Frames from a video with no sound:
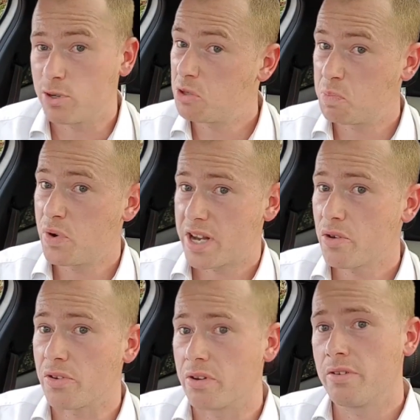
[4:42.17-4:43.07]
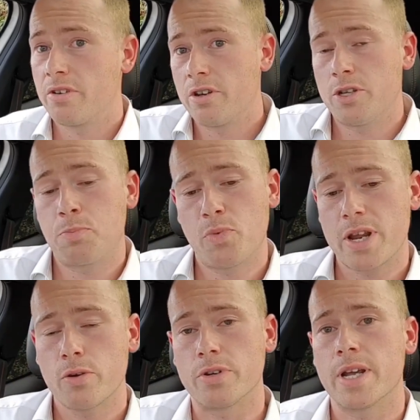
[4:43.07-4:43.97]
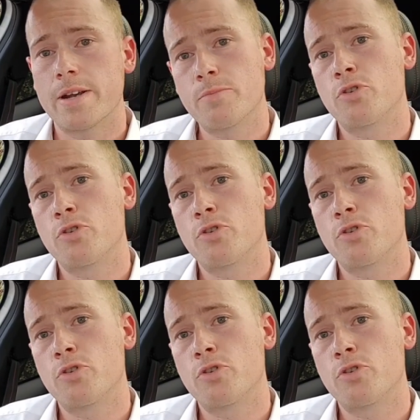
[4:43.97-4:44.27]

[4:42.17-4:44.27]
which is pretty good. it's pretty good. You get